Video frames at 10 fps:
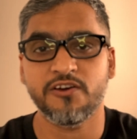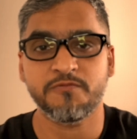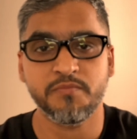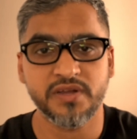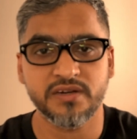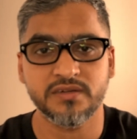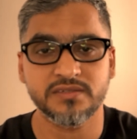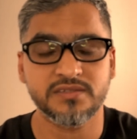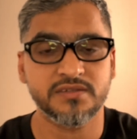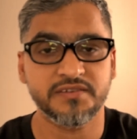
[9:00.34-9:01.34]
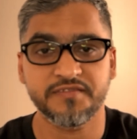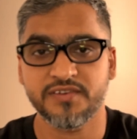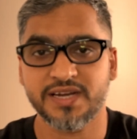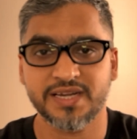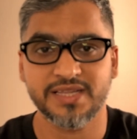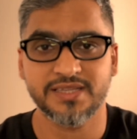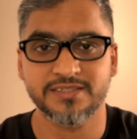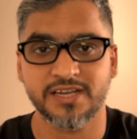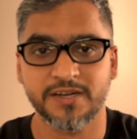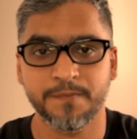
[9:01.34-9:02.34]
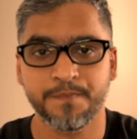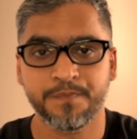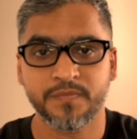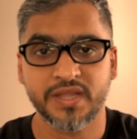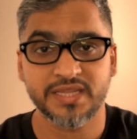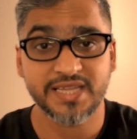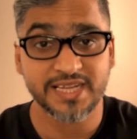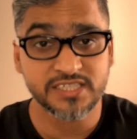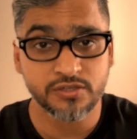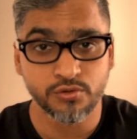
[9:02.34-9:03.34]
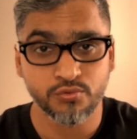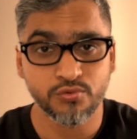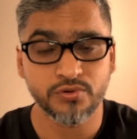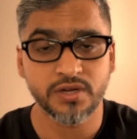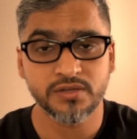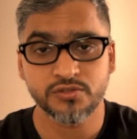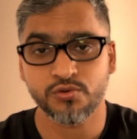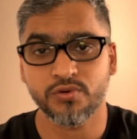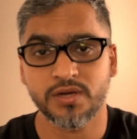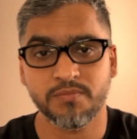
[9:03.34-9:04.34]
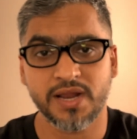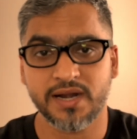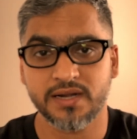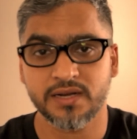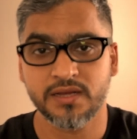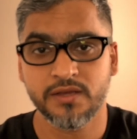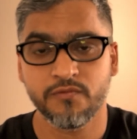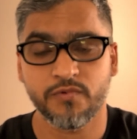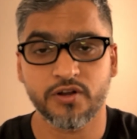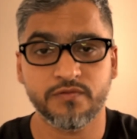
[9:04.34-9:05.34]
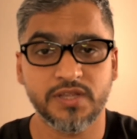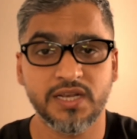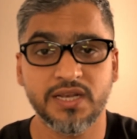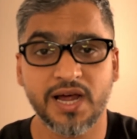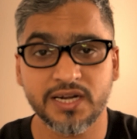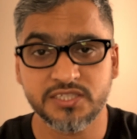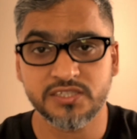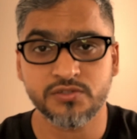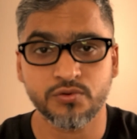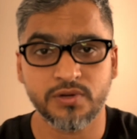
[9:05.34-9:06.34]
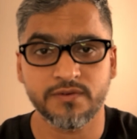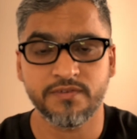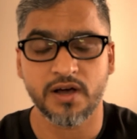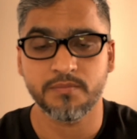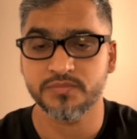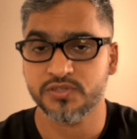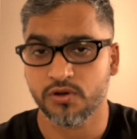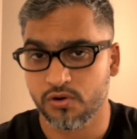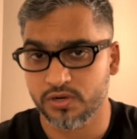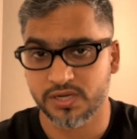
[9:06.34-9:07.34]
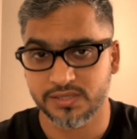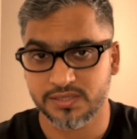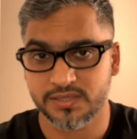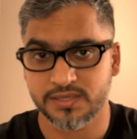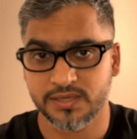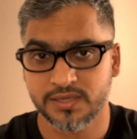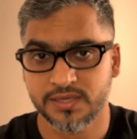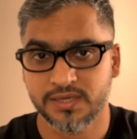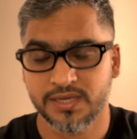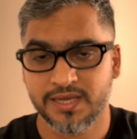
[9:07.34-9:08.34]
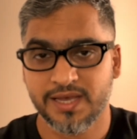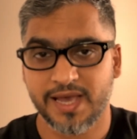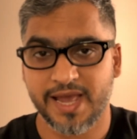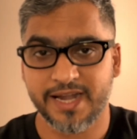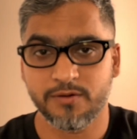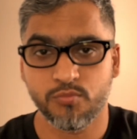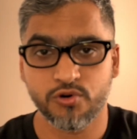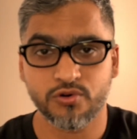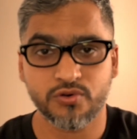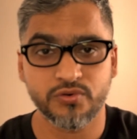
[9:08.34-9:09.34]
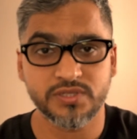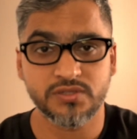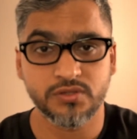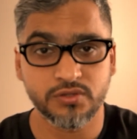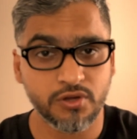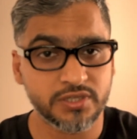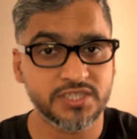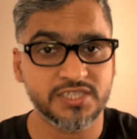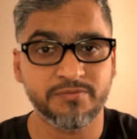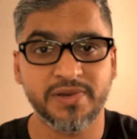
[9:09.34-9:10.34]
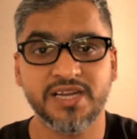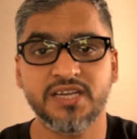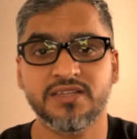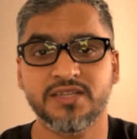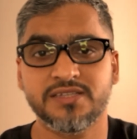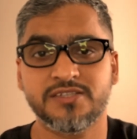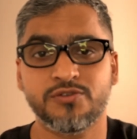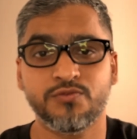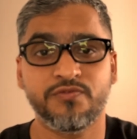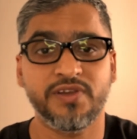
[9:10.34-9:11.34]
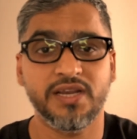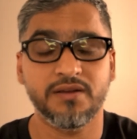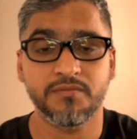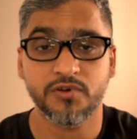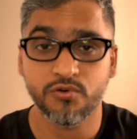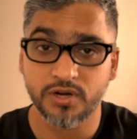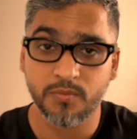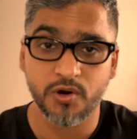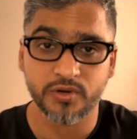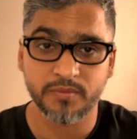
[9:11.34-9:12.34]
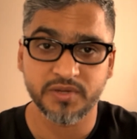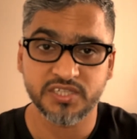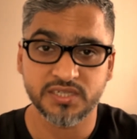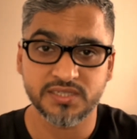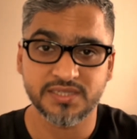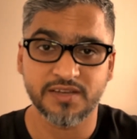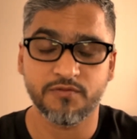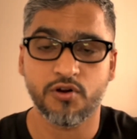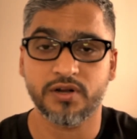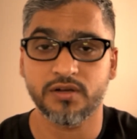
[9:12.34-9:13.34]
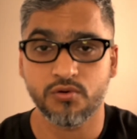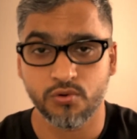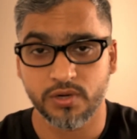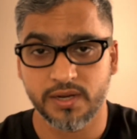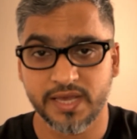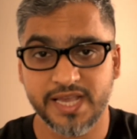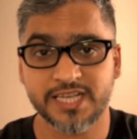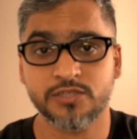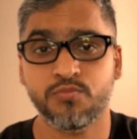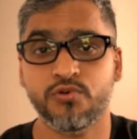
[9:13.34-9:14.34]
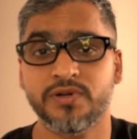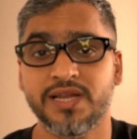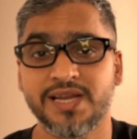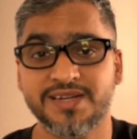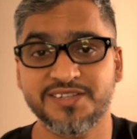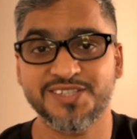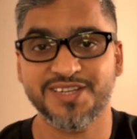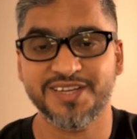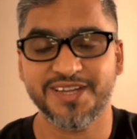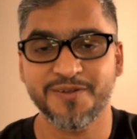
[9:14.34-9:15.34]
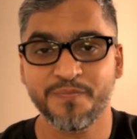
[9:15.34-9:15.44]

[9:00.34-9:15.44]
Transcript: of mirrors reflecting the sun. That's Noor solar plant, one of the largest solar farms on earth. And Morocco is not just building this to feel good about emissions, they've got a goal: export electricity